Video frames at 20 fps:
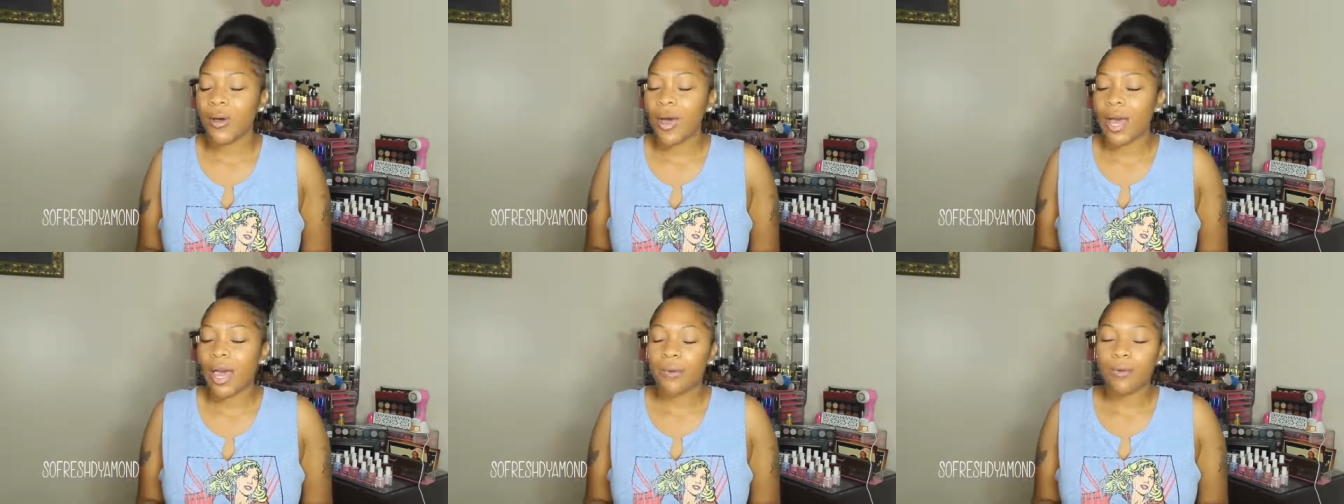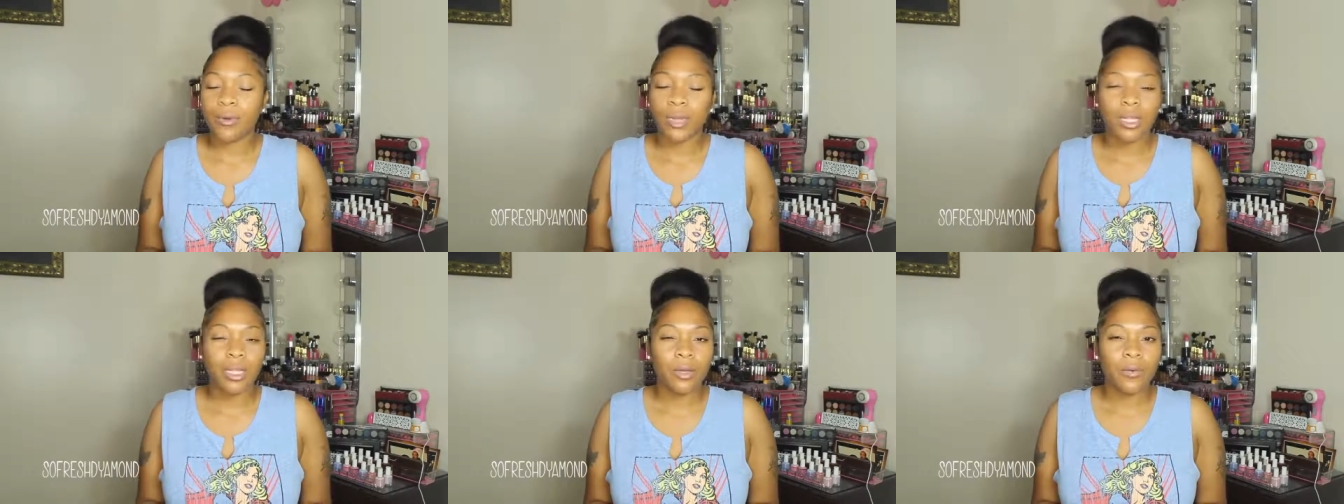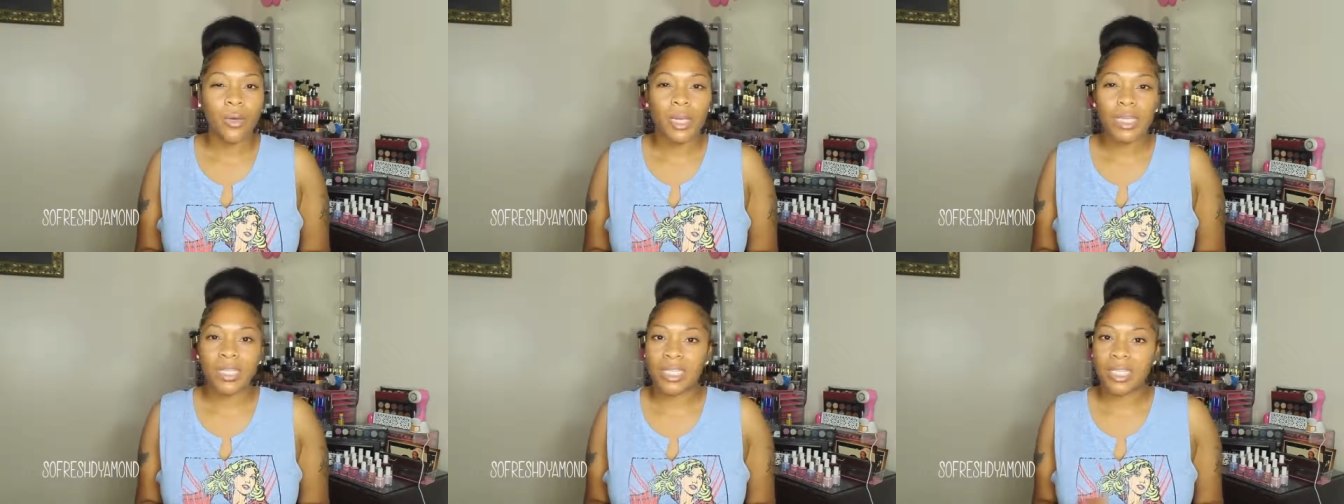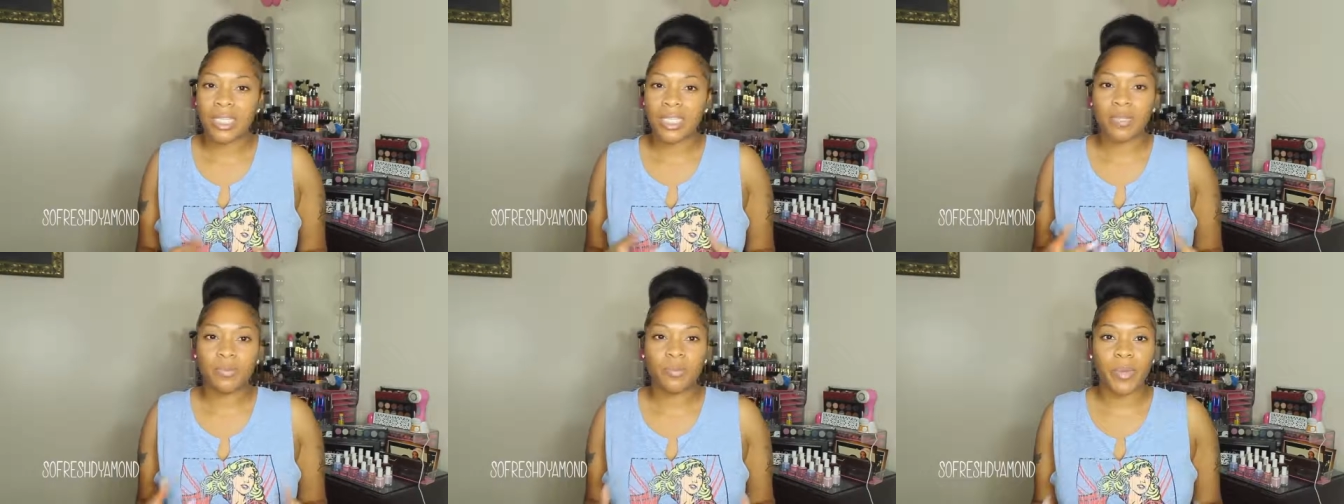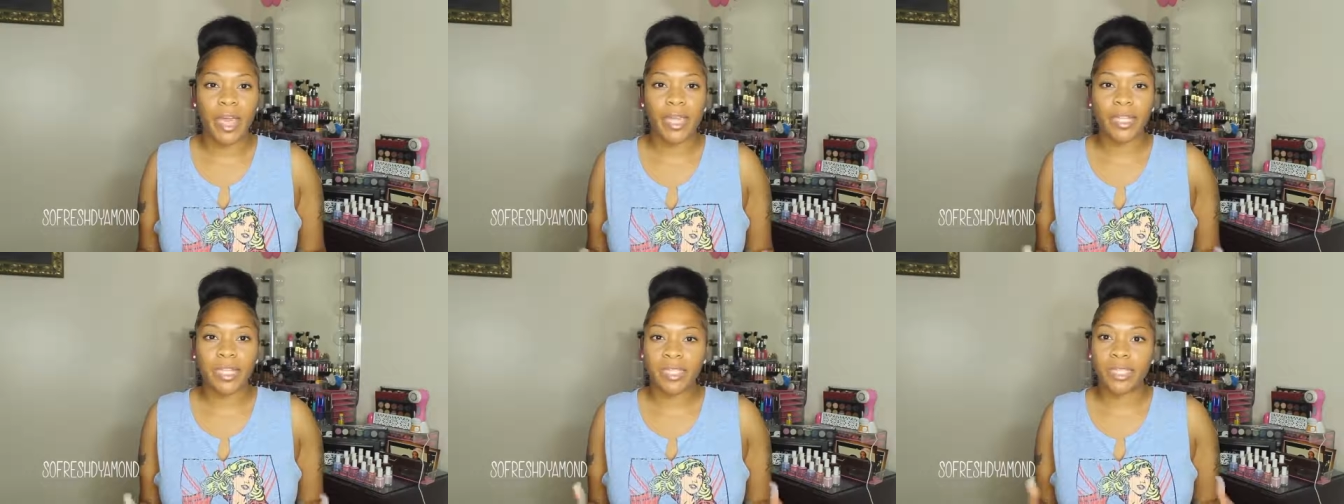I really wasn't
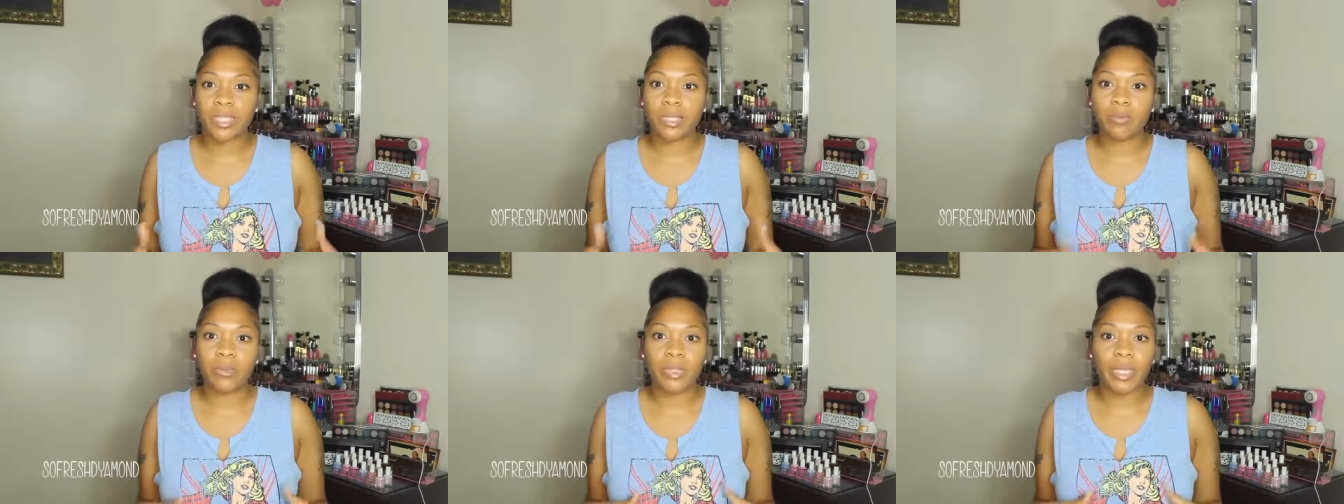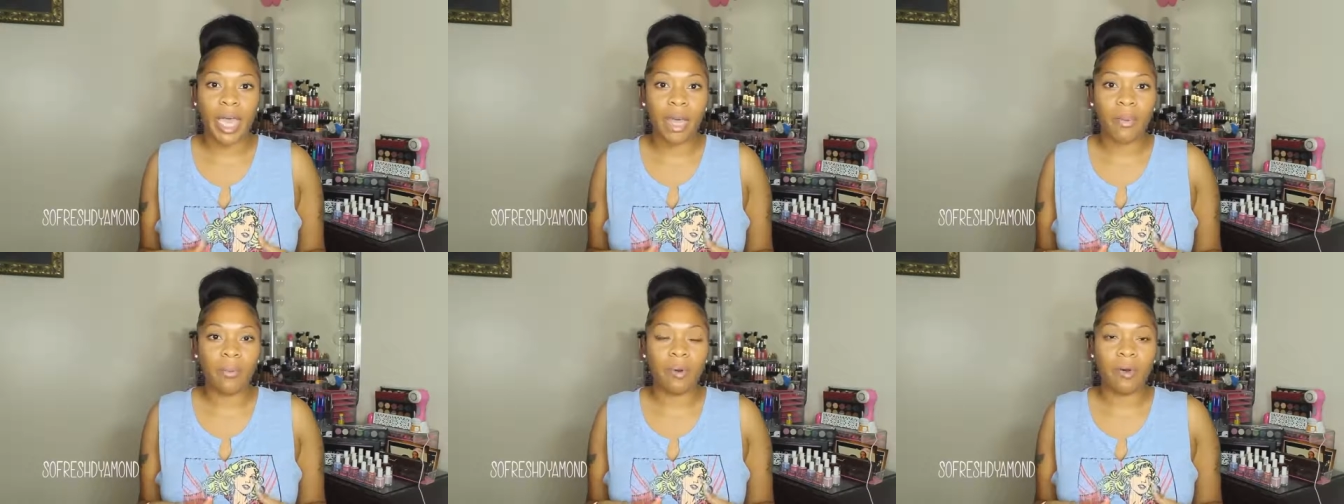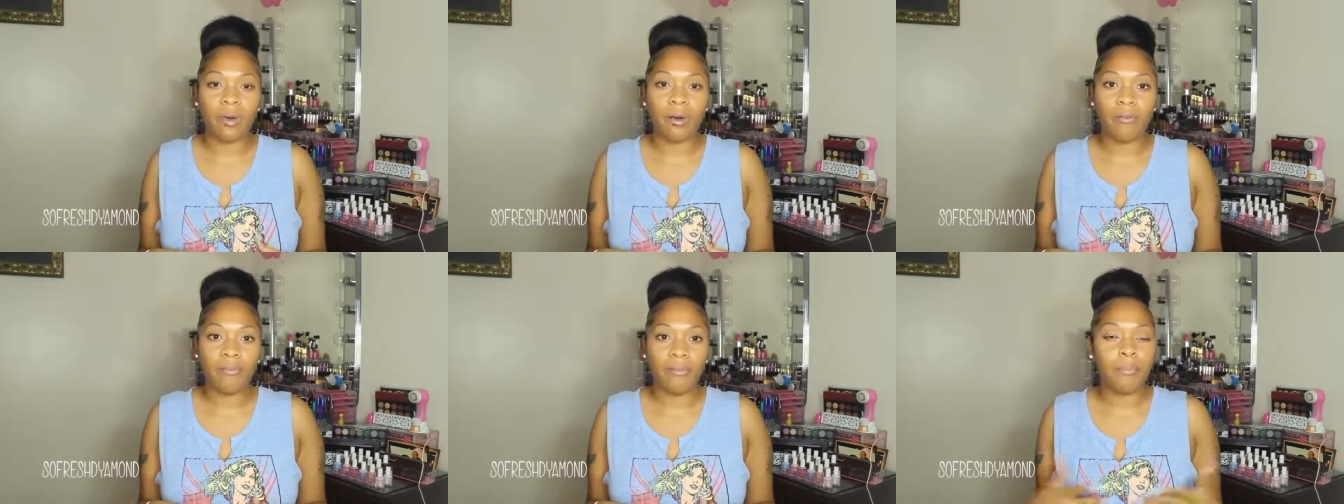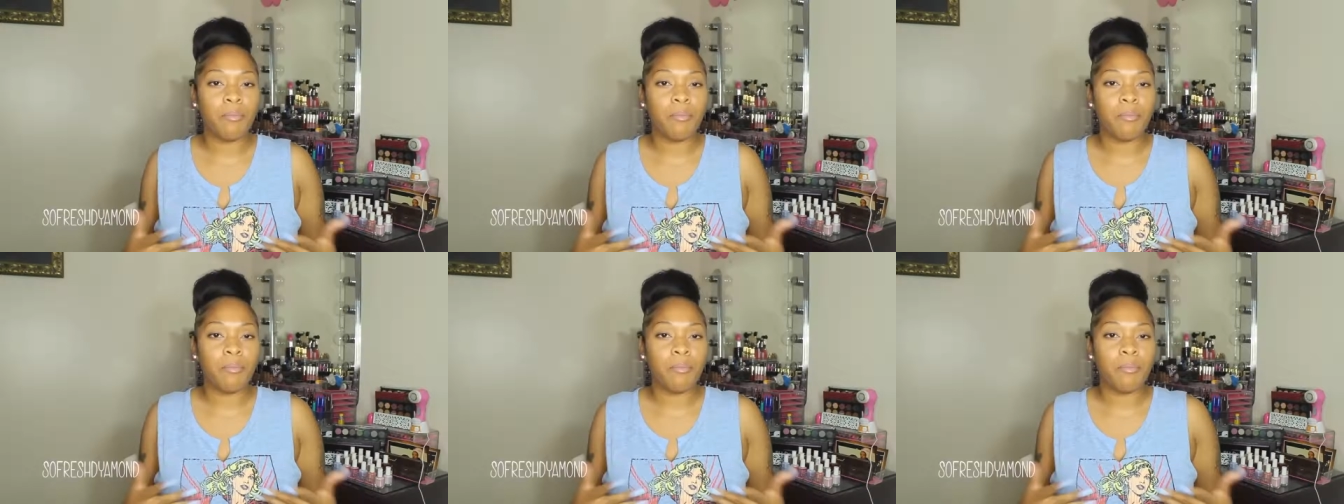expecting some type of